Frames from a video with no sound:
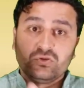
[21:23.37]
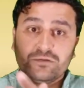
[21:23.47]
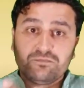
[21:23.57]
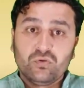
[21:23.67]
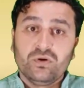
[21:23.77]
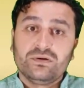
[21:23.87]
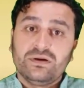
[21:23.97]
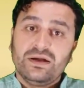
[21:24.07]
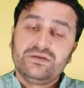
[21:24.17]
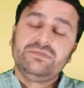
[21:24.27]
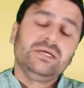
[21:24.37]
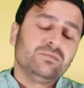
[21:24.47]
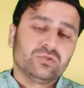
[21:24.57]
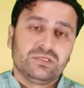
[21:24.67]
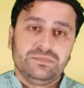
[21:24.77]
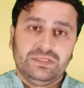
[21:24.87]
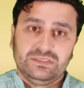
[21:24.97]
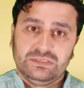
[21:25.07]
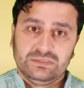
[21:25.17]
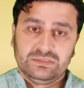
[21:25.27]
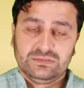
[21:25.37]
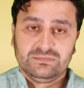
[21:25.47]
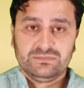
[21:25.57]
the poor and weak Muslim nations.